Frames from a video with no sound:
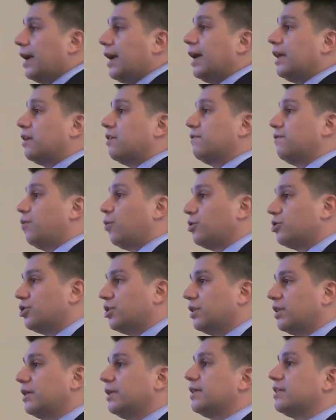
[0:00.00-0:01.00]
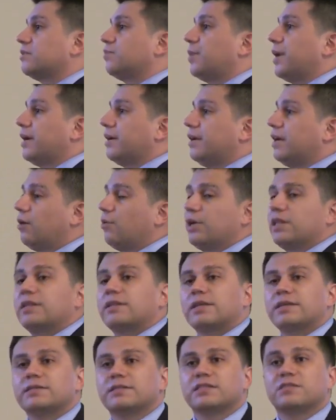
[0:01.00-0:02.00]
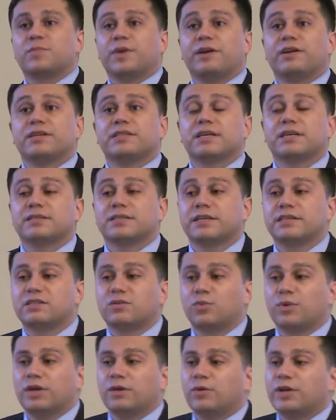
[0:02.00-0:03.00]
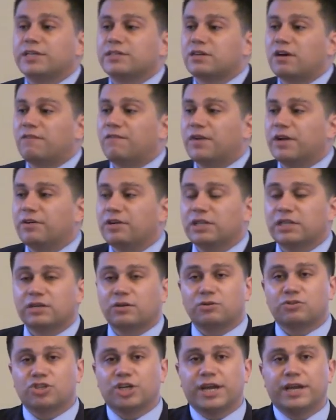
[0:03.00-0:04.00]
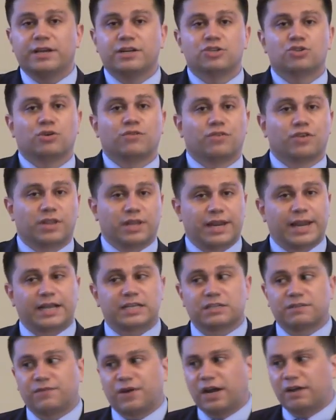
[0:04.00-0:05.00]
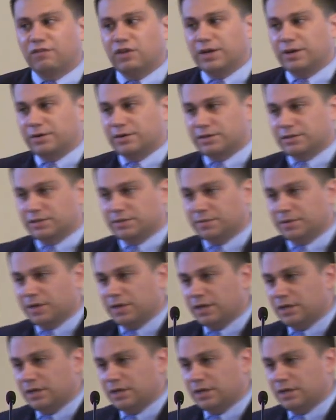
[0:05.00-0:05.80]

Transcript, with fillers: And unfortunately, despite knowing that these disparities exist, we, we saw very little change over the next five years.